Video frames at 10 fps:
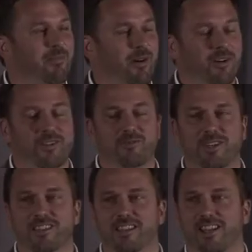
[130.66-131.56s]
Part of the
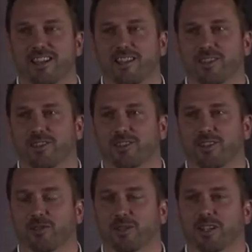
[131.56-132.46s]
reason that
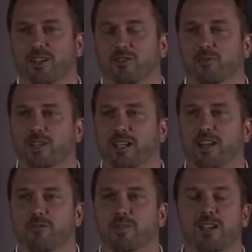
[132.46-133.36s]
is, is because we
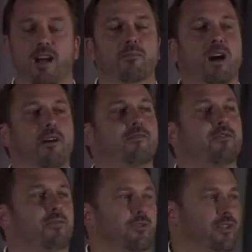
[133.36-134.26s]
have become
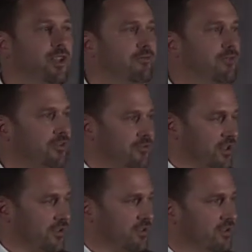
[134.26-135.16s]
comfortable with an
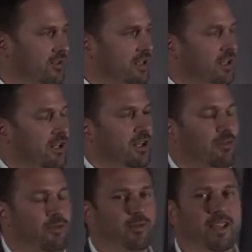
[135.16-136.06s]
infrastructure
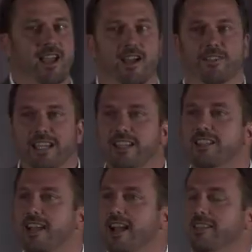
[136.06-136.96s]
where we have
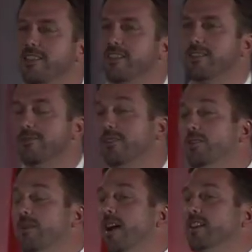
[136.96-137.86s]
easy access to
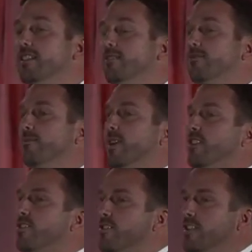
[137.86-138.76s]
feedback, to
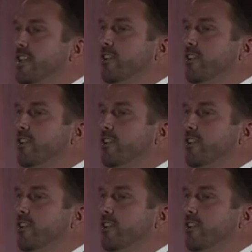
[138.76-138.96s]
information, to